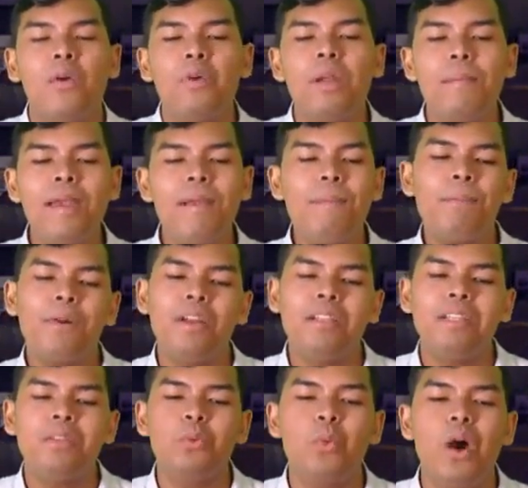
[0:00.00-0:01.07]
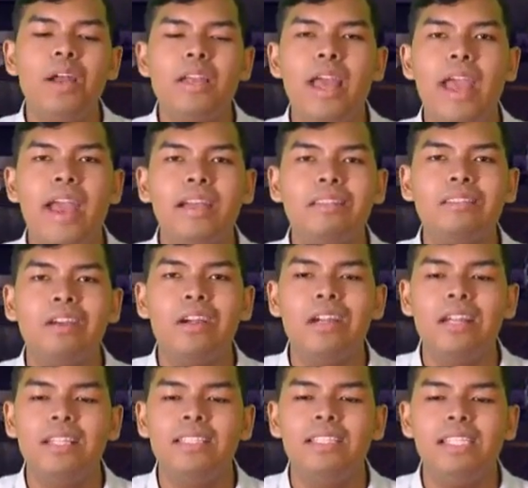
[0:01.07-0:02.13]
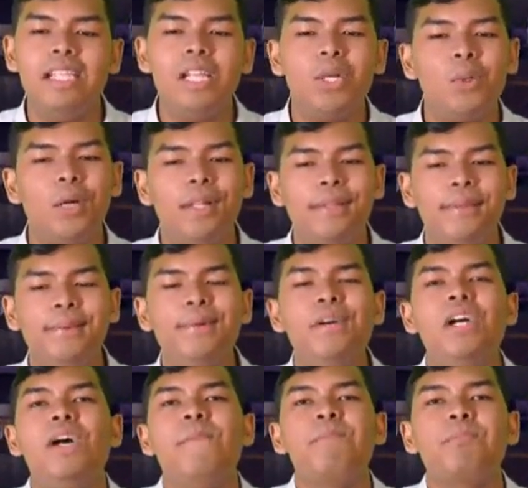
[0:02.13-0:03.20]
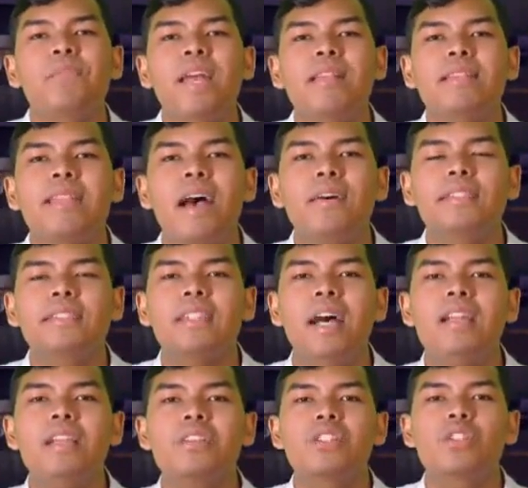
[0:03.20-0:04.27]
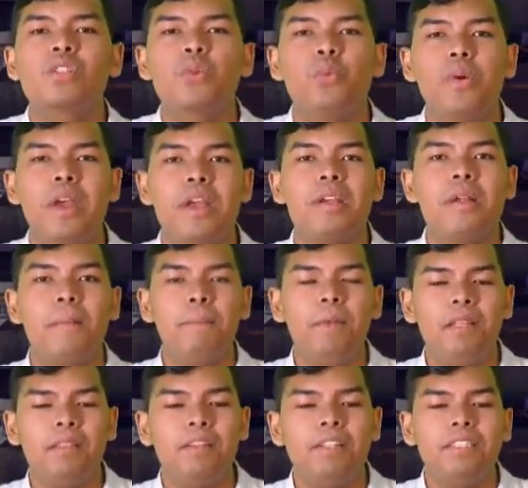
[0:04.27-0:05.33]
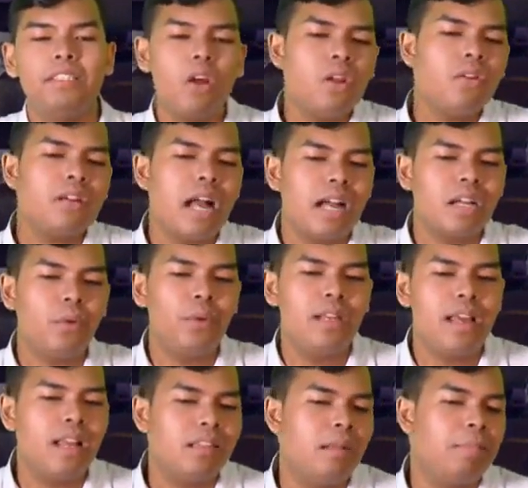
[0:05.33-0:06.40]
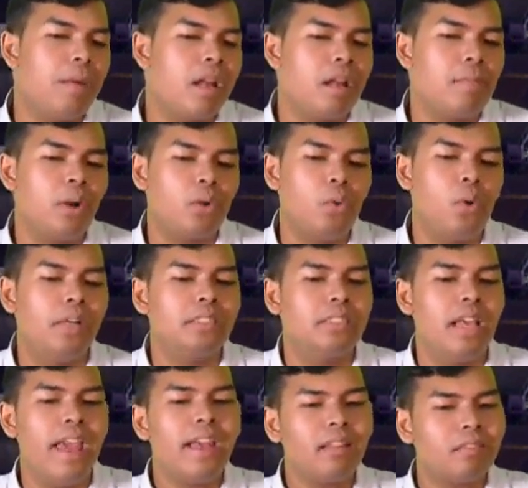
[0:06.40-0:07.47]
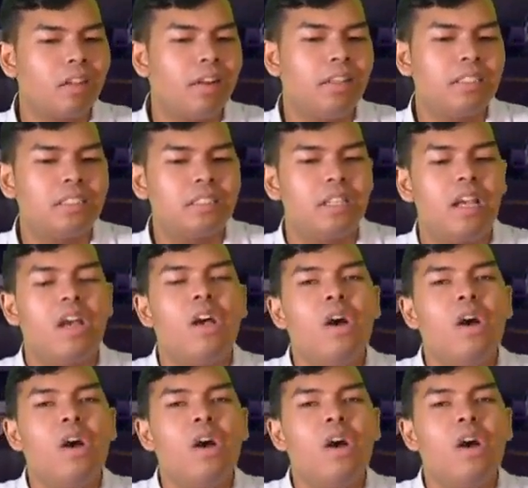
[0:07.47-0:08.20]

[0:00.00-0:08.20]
Remember that one hectare is equal to ten thousand square meters. So, anong gagawin natin para makuha si hectares?